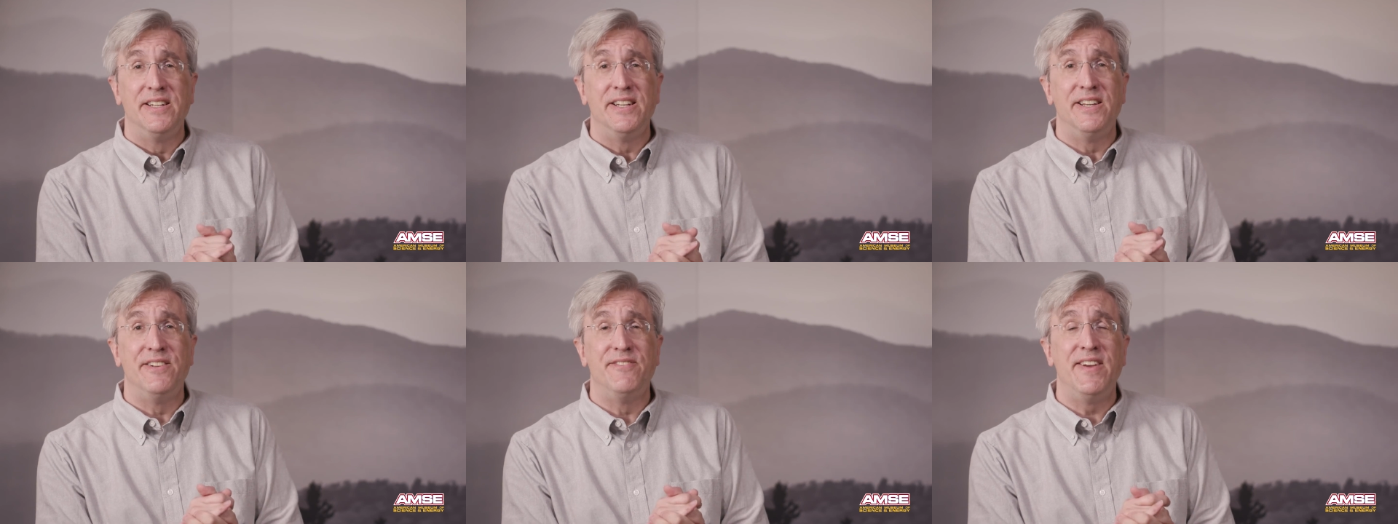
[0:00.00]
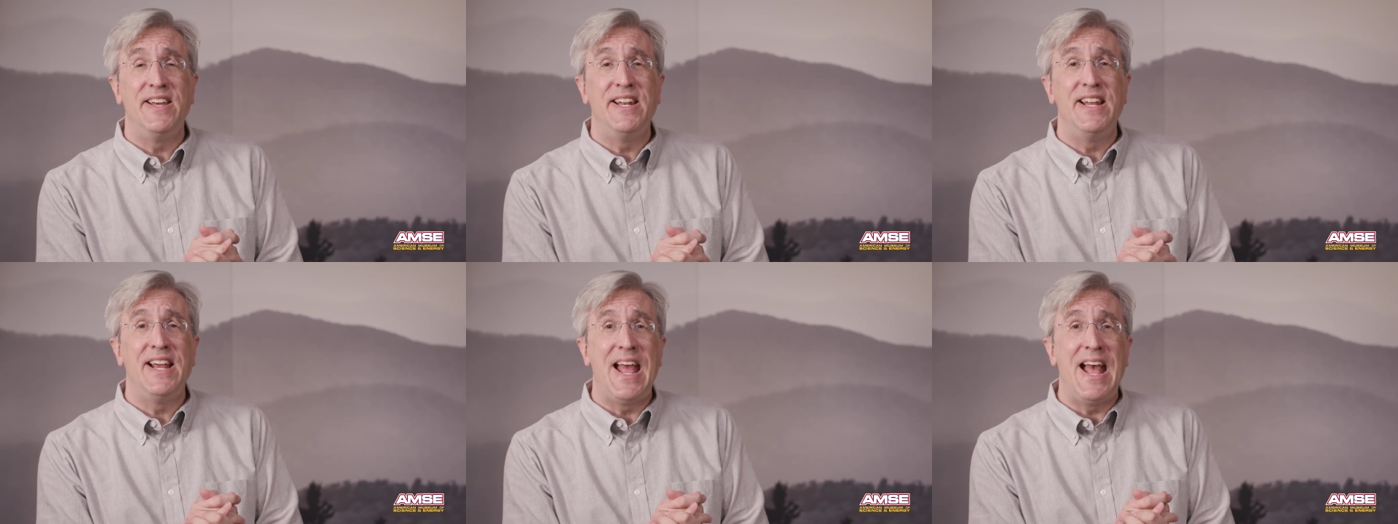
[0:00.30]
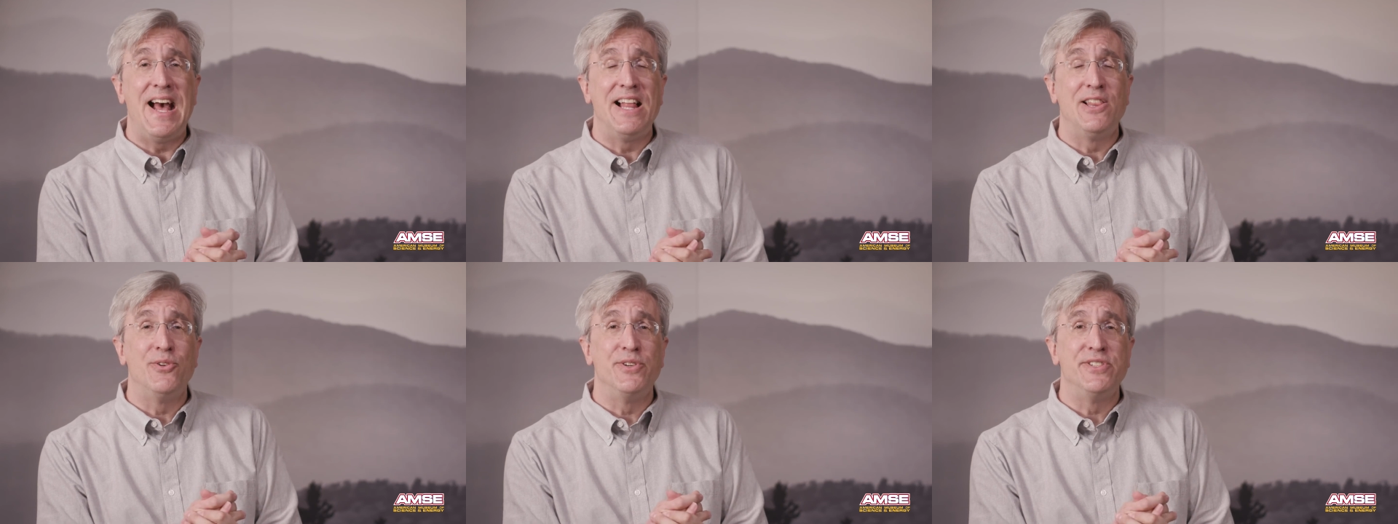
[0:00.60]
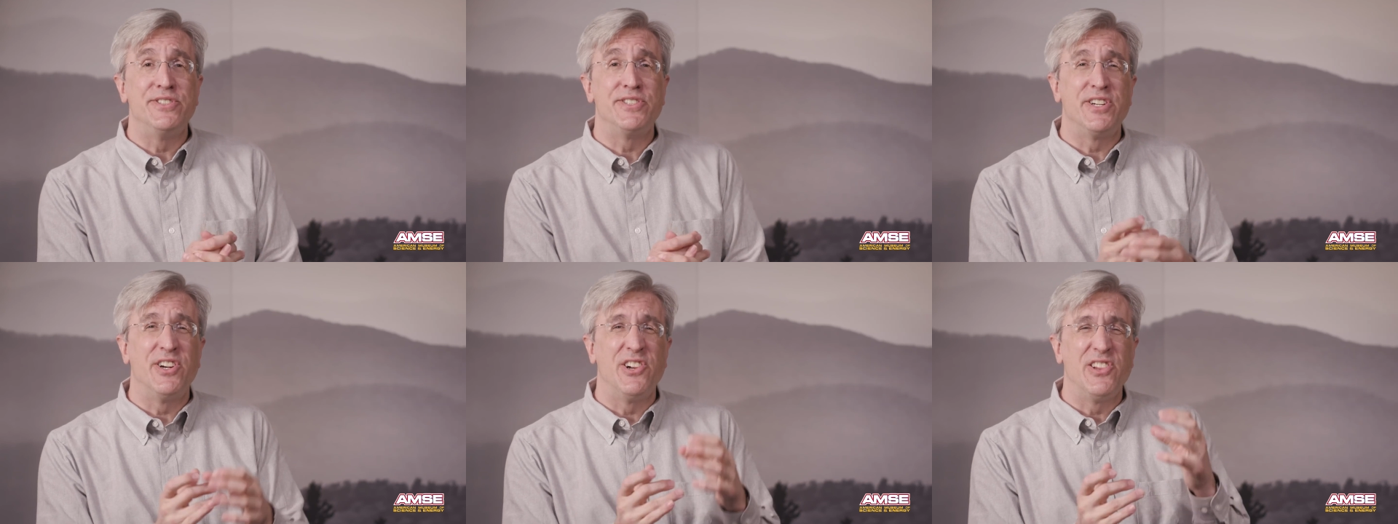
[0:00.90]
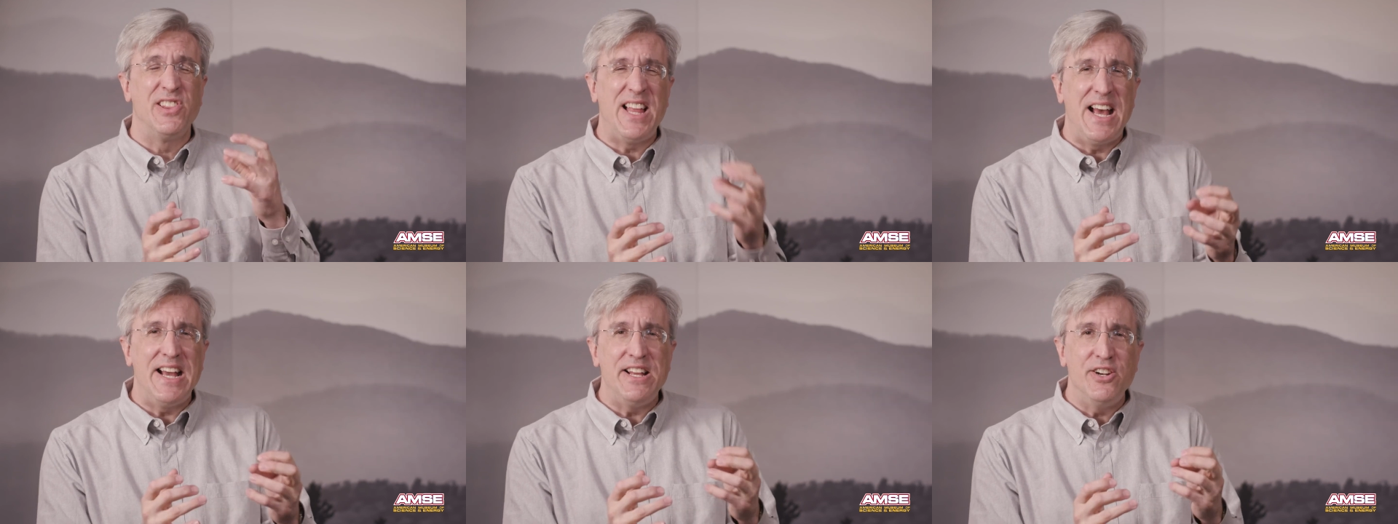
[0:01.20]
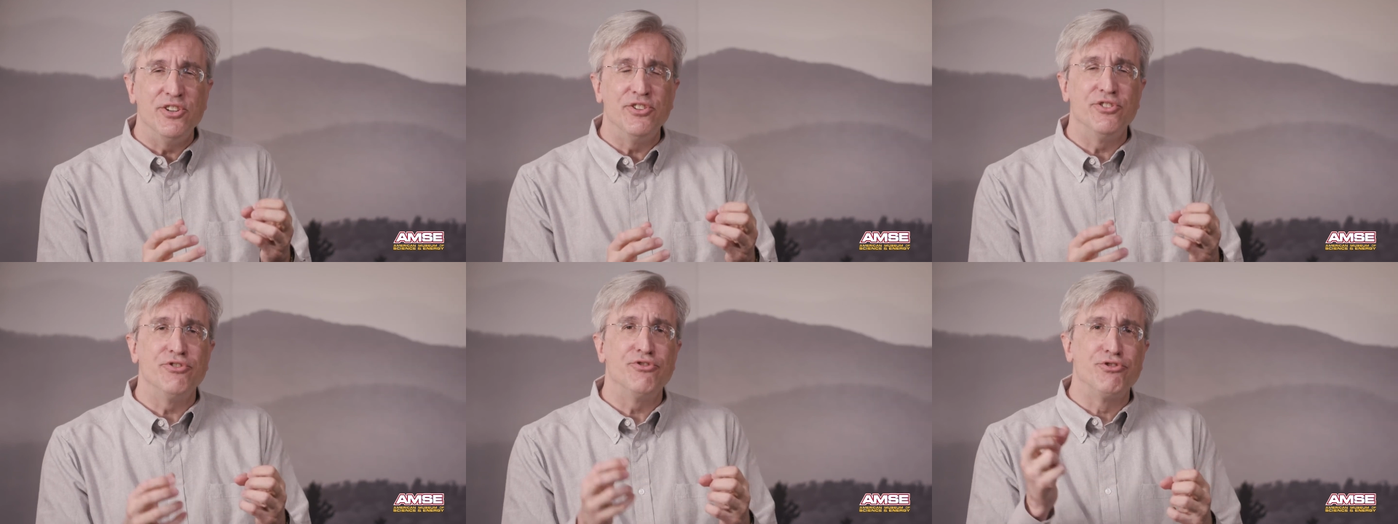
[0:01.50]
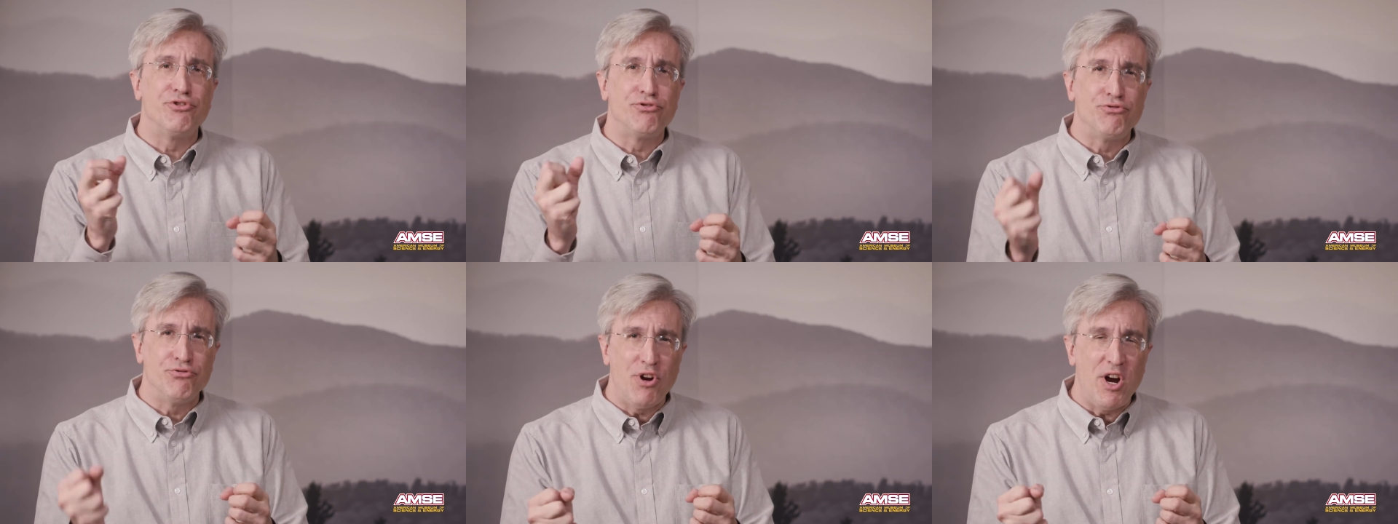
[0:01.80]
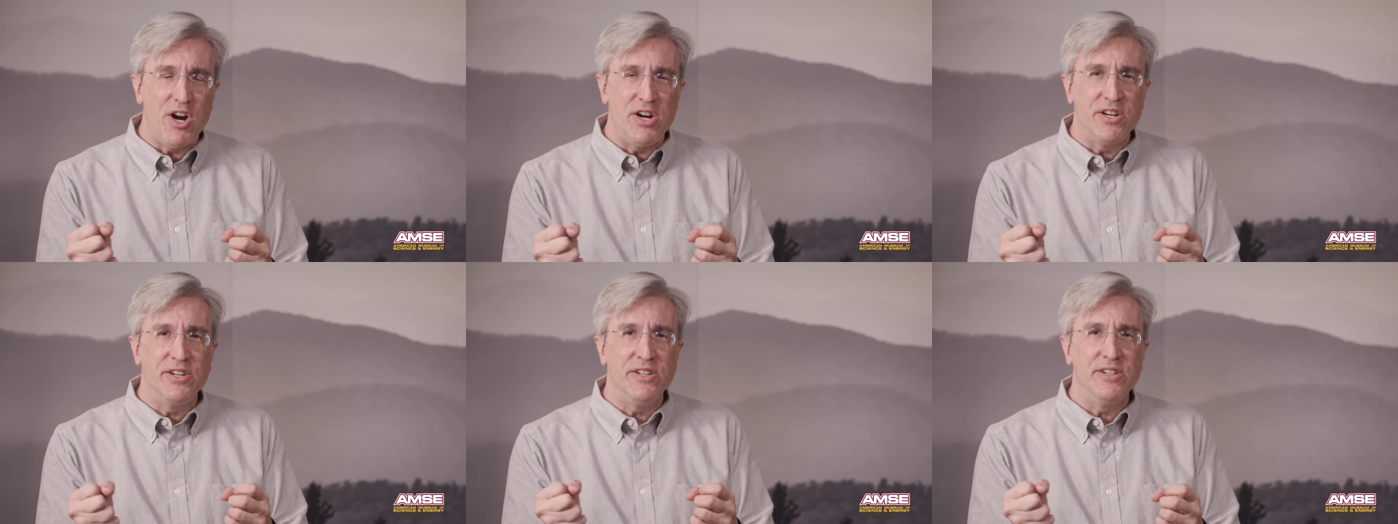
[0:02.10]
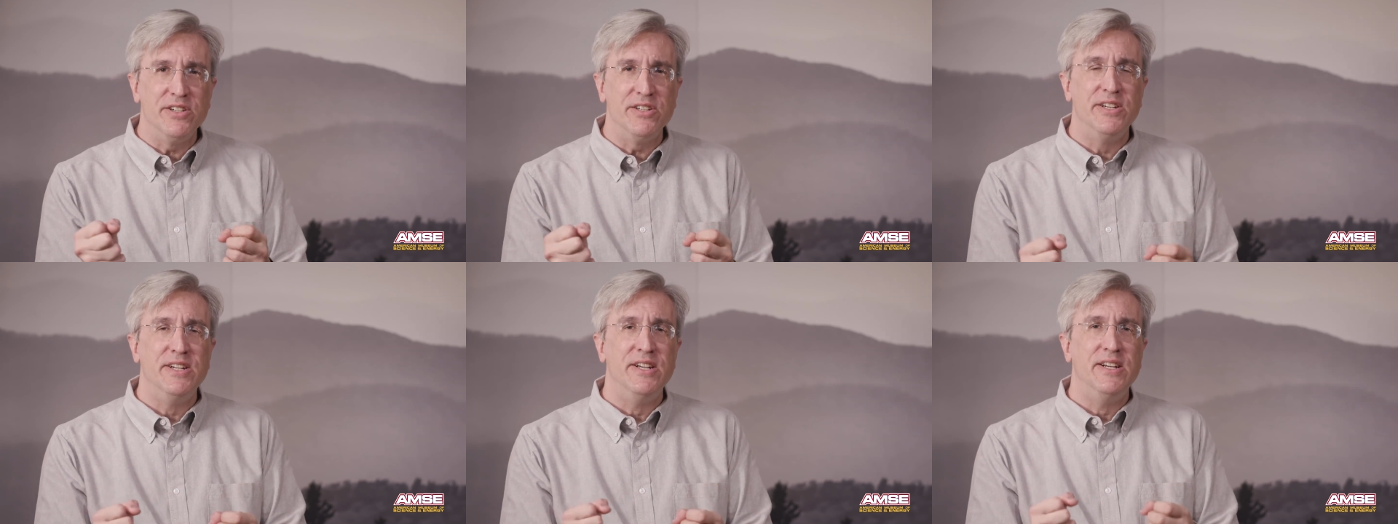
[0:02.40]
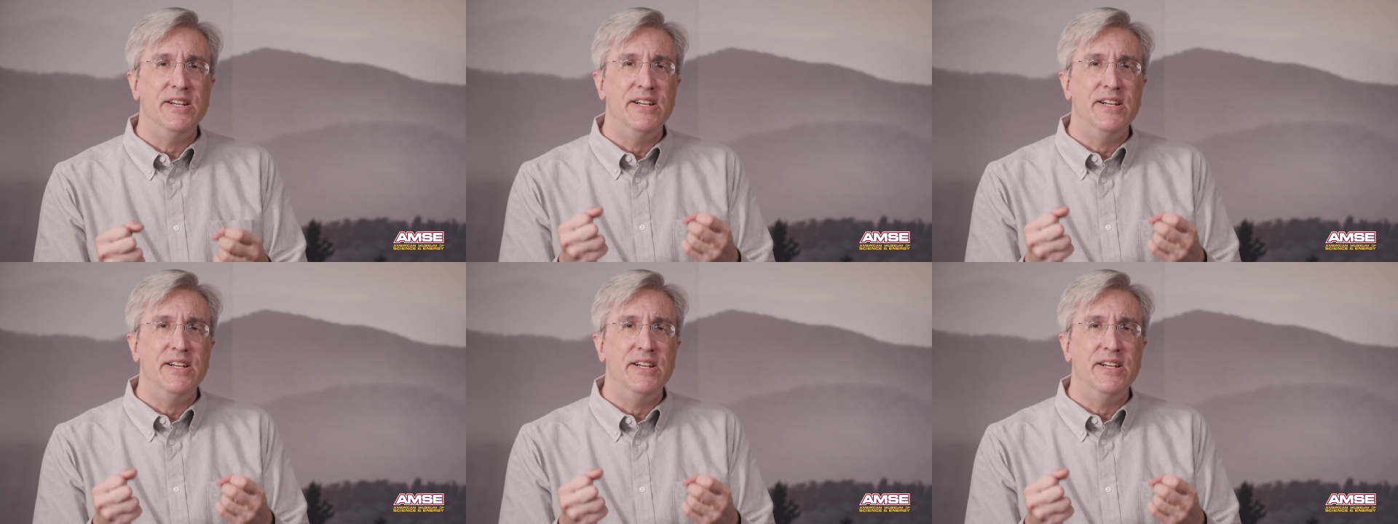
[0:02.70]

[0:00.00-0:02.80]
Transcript: inventing alloys that are lighter, stronger.